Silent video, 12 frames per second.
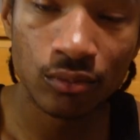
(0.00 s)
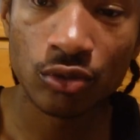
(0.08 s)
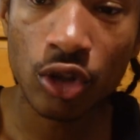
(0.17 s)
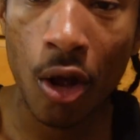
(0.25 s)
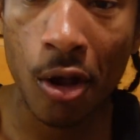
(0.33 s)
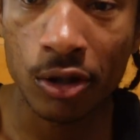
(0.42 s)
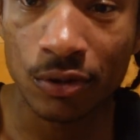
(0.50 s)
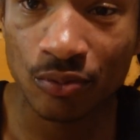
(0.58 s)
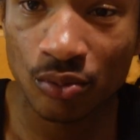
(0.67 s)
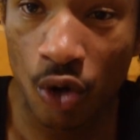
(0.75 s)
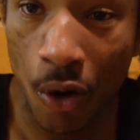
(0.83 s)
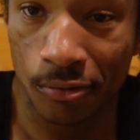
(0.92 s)
Huh.
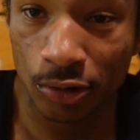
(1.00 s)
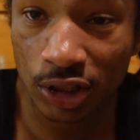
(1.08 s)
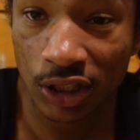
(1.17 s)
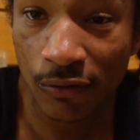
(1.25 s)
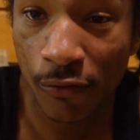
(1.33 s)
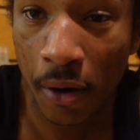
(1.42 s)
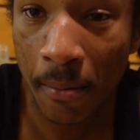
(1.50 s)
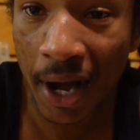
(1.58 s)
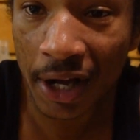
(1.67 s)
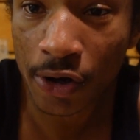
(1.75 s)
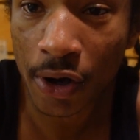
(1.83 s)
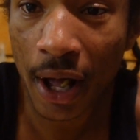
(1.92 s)
Let me get it for
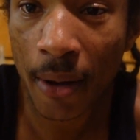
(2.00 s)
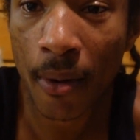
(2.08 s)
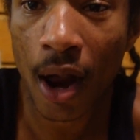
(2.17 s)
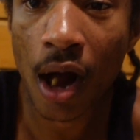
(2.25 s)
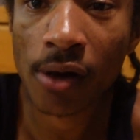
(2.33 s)
everybody. Go ahead, bro.